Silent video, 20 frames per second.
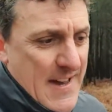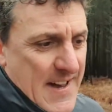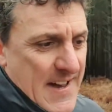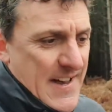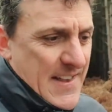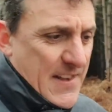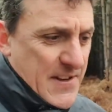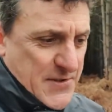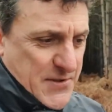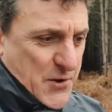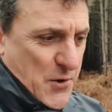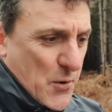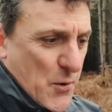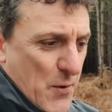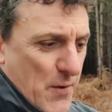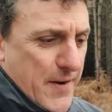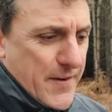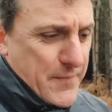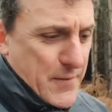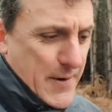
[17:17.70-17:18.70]
the
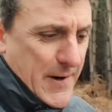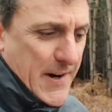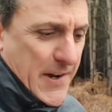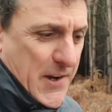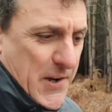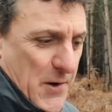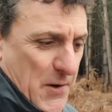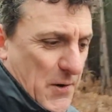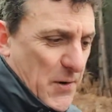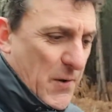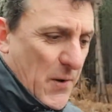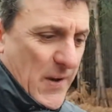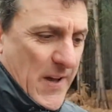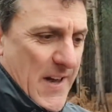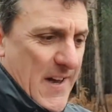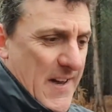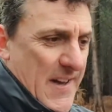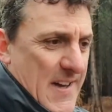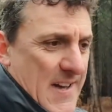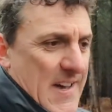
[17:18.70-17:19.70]
scorn and ridicule,
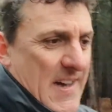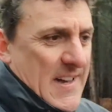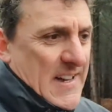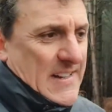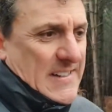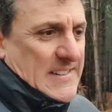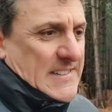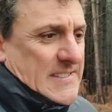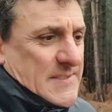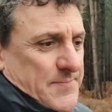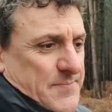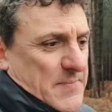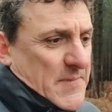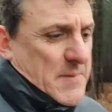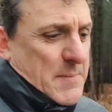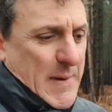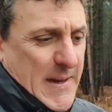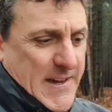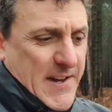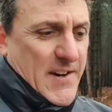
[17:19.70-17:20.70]

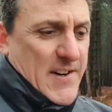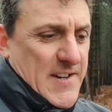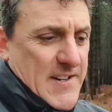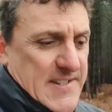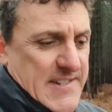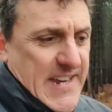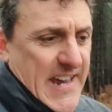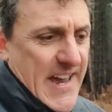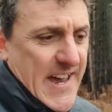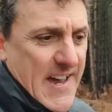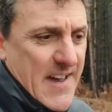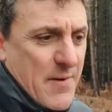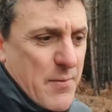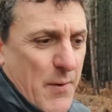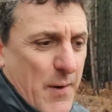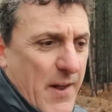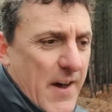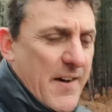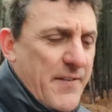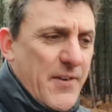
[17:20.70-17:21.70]
because
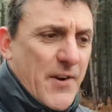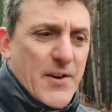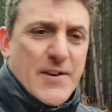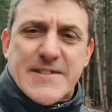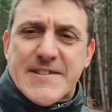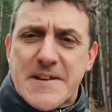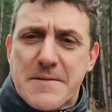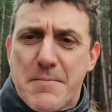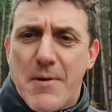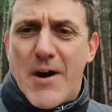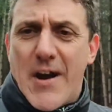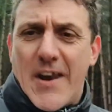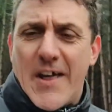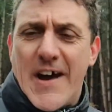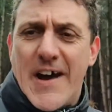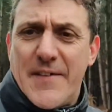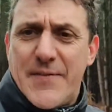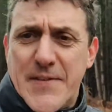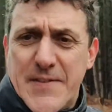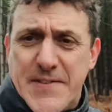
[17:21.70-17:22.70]
what I've noticed in my
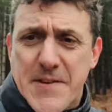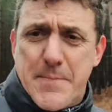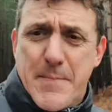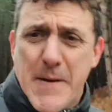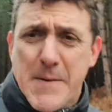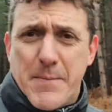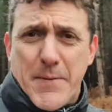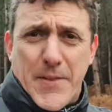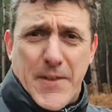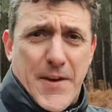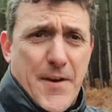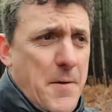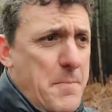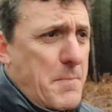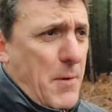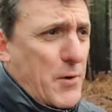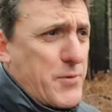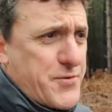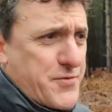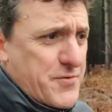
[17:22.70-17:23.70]
life is the people that are
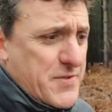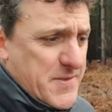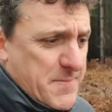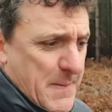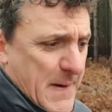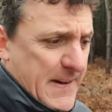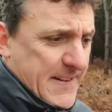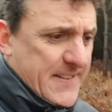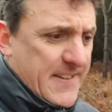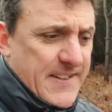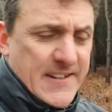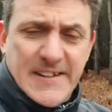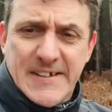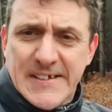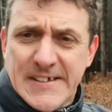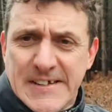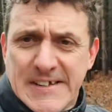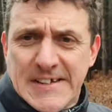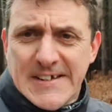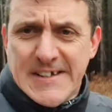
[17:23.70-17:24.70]
most respected
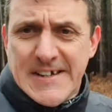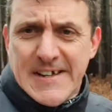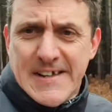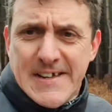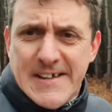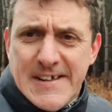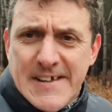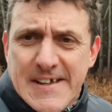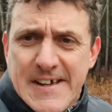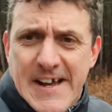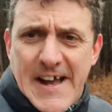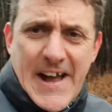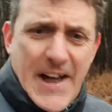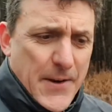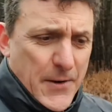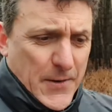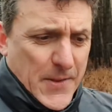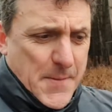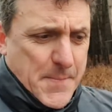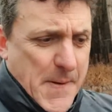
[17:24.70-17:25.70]
are
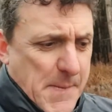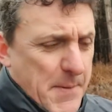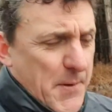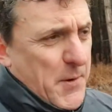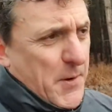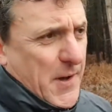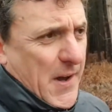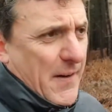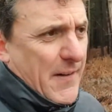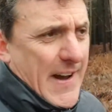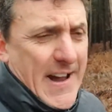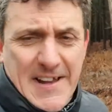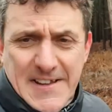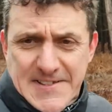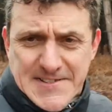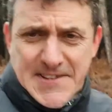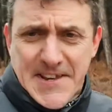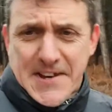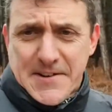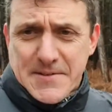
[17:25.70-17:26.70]
not the people who go out and
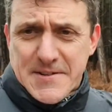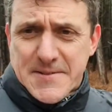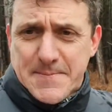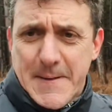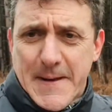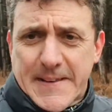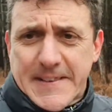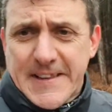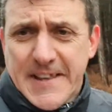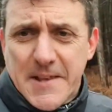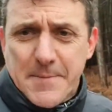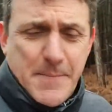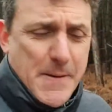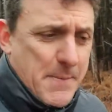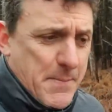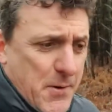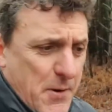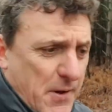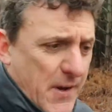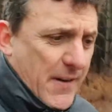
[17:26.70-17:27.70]
seek respect. They're the
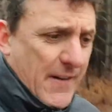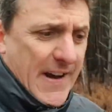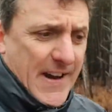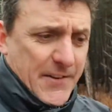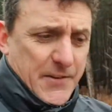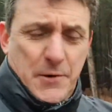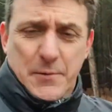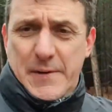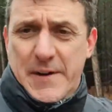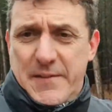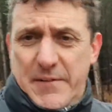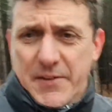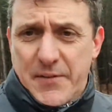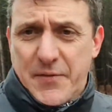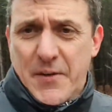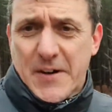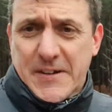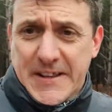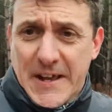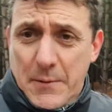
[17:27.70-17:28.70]
people who go out and do whatever the
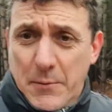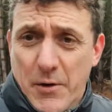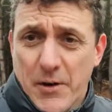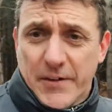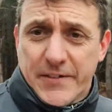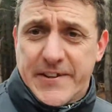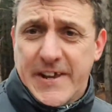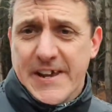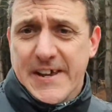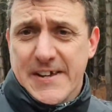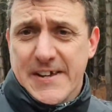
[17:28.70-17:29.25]
fuck they want.